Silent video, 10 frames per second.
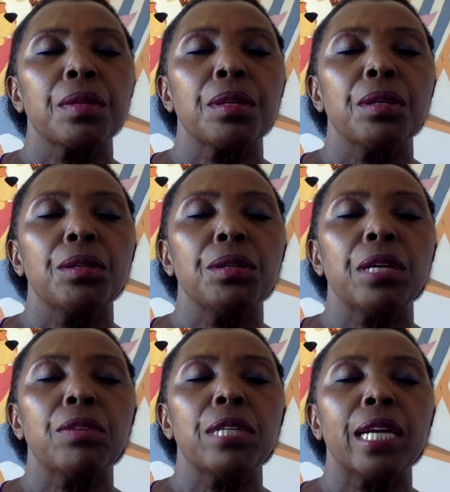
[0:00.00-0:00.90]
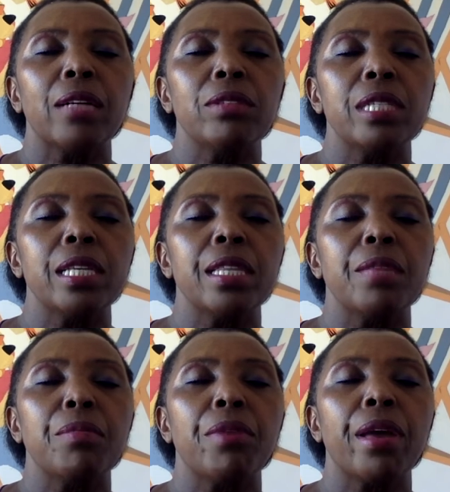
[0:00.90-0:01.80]
you could count in the
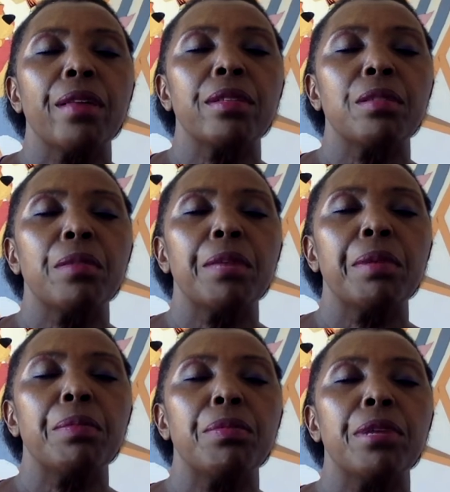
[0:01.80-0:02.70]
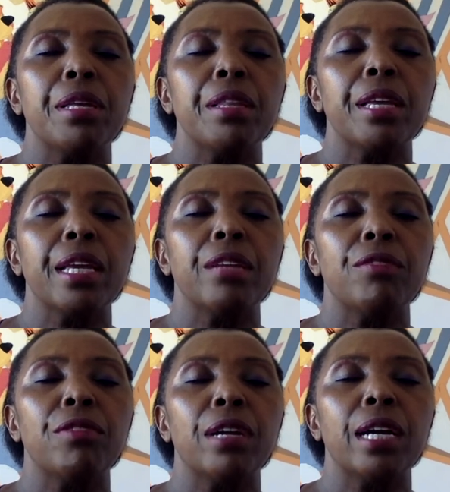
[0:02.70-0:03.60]
breath and maybe breathing in
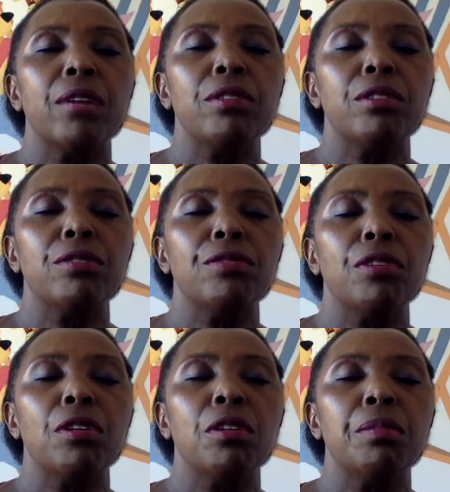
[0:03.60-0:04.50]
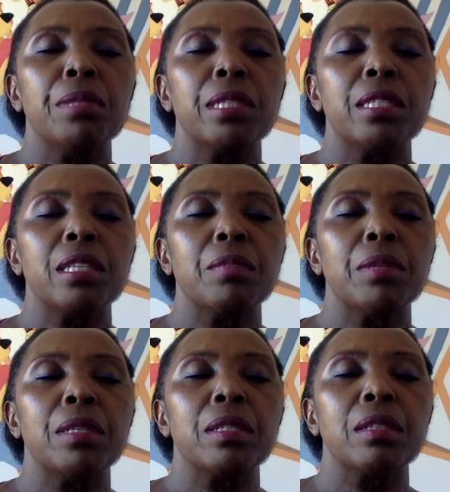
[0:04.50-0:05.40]
for a count of 4 Mississippis.